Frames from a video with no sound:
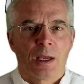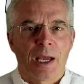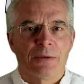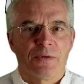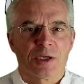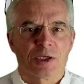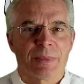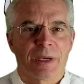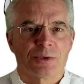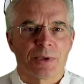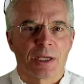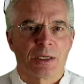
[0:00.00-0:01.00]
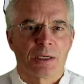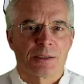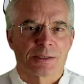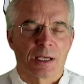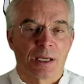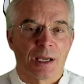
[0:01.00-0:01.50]
I finished my training in
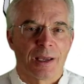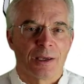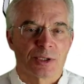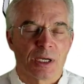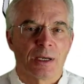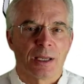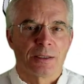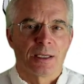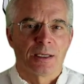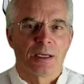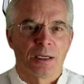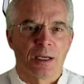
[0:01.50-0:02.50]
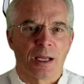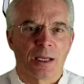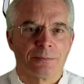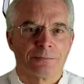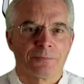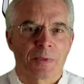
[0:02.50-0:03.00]
psychiatry in
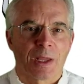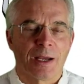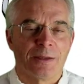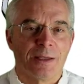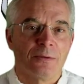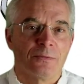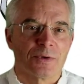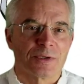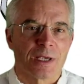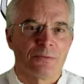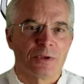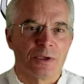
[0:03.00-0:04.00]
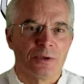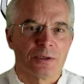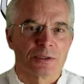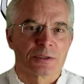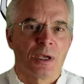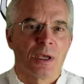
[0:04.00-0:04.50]
1989. I then, for 7
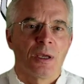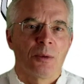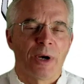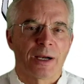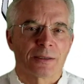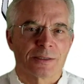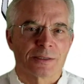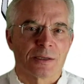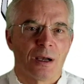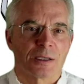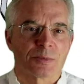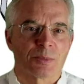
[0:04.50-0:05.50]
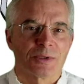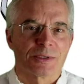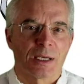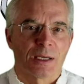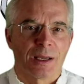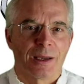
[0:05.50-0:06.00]
years, practiced hospital
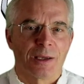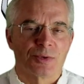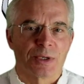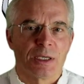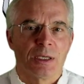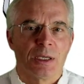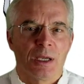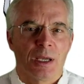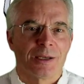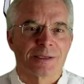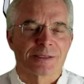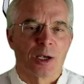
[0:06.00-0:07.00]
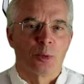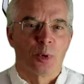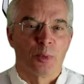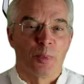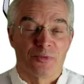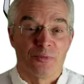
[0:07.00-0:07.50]
psychiatry in a
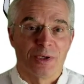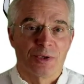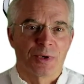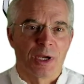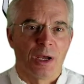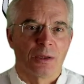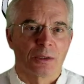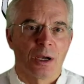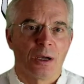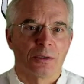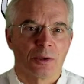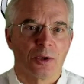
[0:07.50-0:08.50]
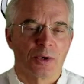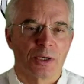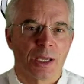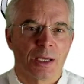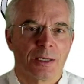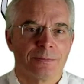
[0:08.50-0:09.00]
suburb of Montreal called
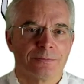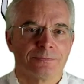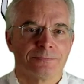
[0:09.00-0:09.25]
Longueuil.